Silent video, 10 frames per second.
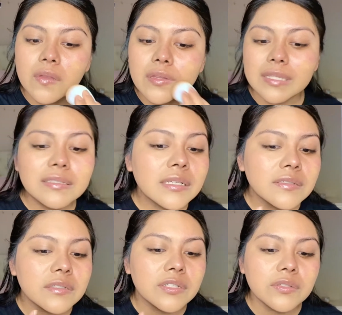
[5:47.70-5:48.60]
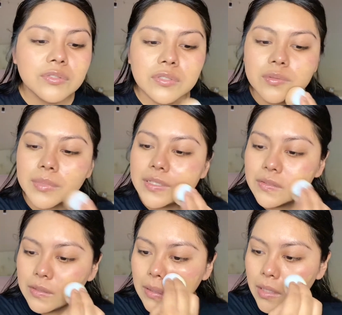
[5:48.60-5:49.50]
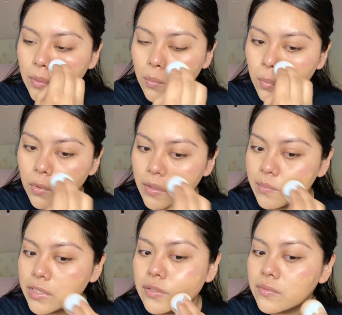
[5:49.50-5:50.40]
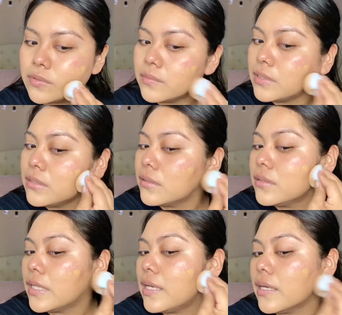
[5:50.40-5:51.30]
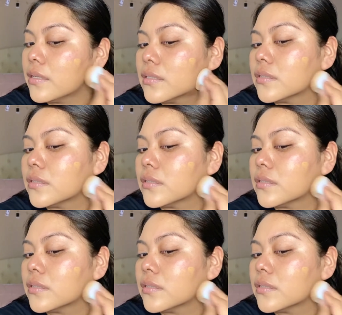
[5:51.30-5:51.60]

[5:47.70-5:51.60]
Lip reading: This looks neutral to me. It doesn't look warm tone. What the heck?